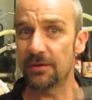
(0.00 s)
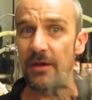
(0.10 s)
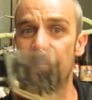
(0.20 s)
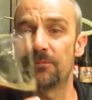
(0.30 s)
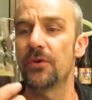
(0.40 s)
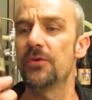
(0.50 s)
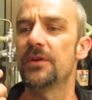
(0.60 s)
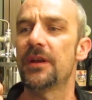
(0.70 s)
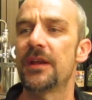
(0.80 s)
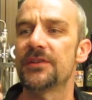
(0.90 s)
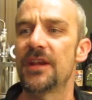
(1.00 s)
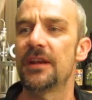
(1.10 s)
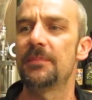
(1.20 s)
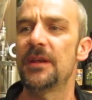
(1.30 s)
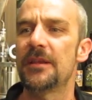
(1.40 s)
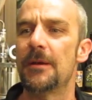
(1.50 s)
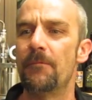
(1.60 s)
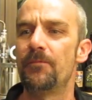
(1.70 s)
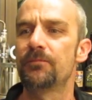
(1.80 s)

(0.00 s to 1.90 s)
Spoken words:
you have brewed an outstanding beer there.